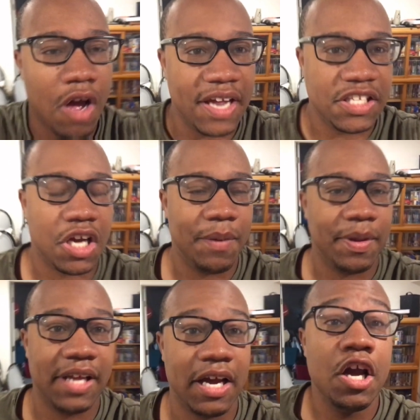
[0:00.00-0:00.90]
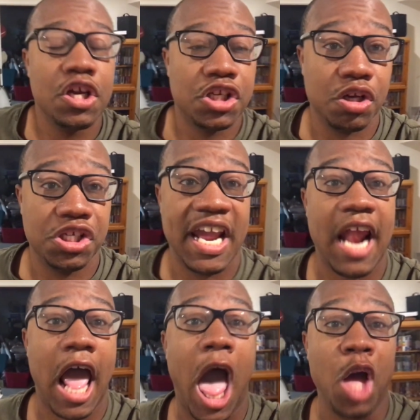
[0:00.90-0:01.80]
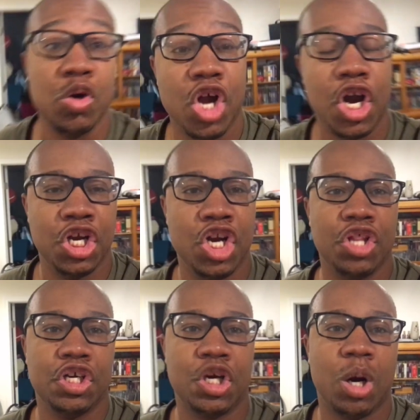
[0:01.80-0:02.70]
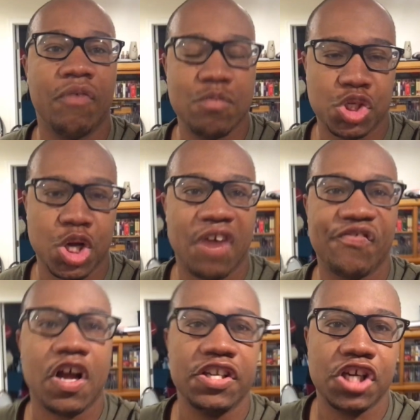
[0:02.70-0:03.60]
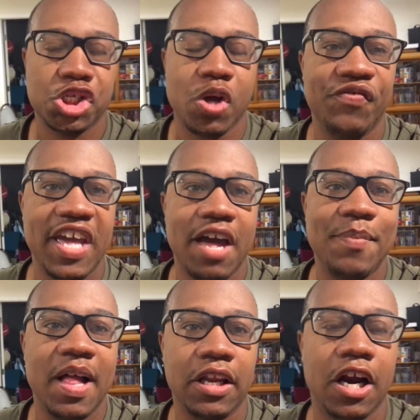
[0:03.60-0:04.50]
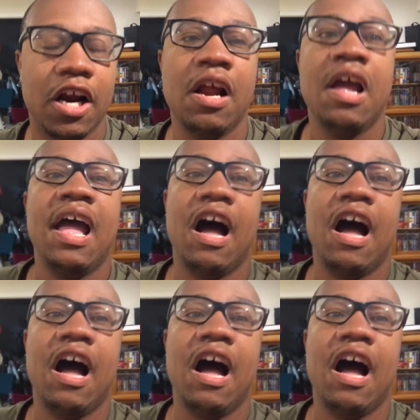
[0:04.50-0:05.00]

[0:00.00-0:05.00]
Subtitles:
All right, sorry about that. So Siena Agudong, you know the girl from Star Falls, as Sophia Miller,